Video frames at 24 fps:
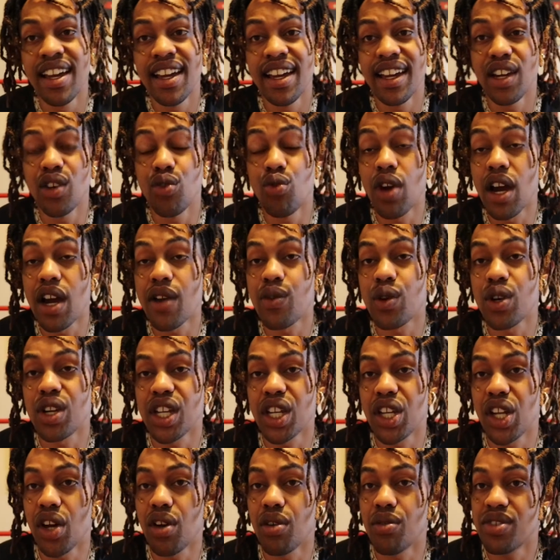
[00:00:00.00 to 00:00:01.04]
And whoever
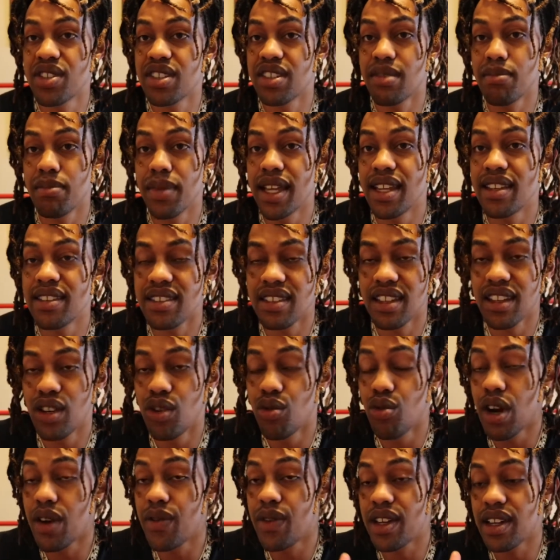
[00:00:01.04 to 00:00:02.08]
you know submits,
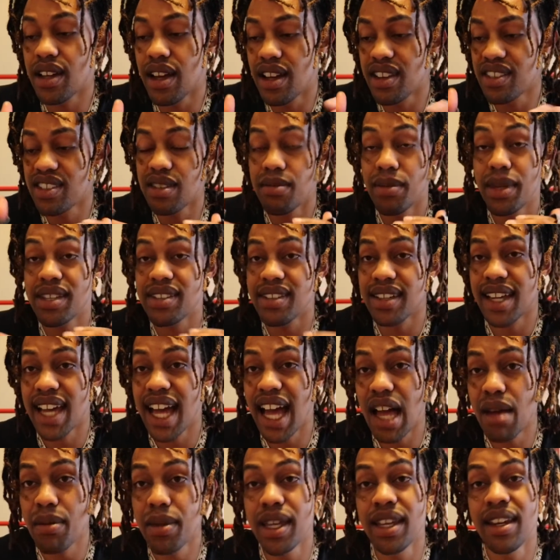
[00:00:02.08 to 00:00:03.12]
whoever uh, submits a
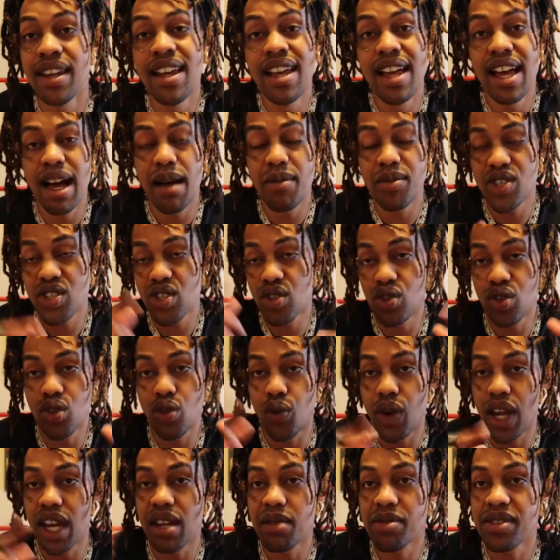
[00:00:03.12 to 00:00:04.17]
comment, I'm just gonna do
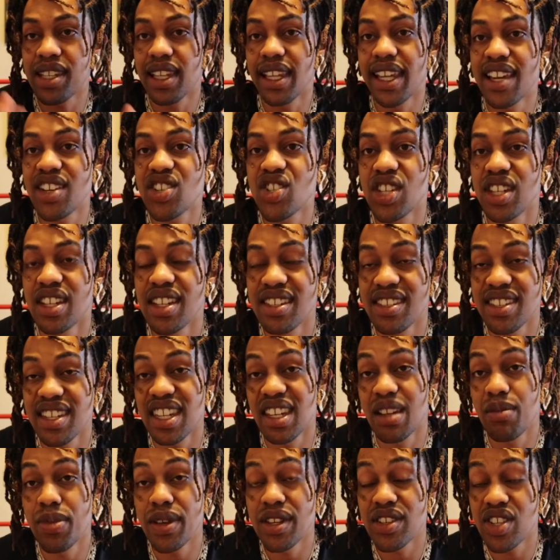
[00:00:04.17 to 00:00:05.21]
random selection and
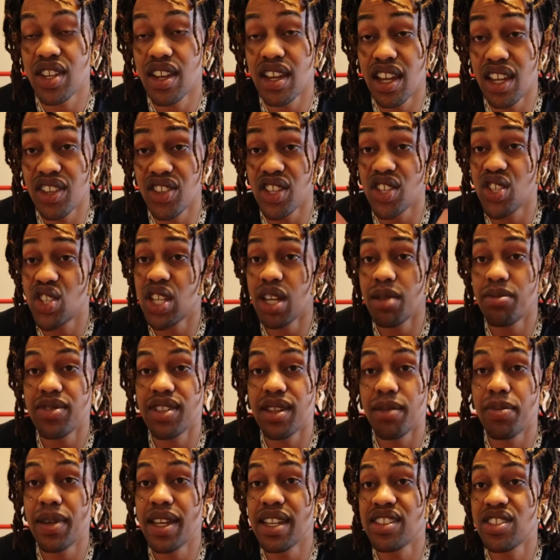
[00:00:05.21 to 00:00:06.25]
send the piece, uh, the ship
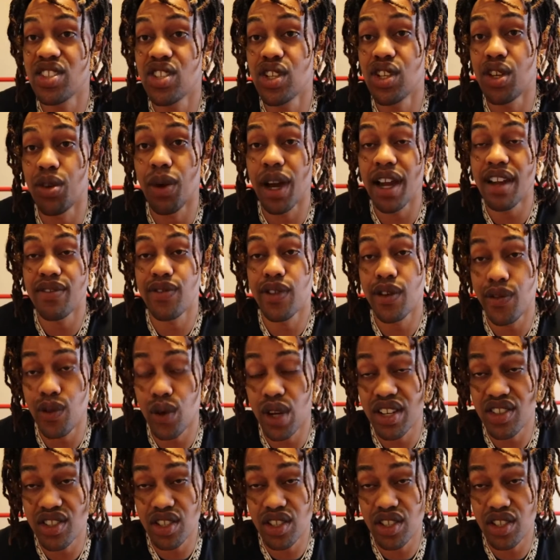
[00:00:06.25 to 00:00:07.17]
the piece to you right for free.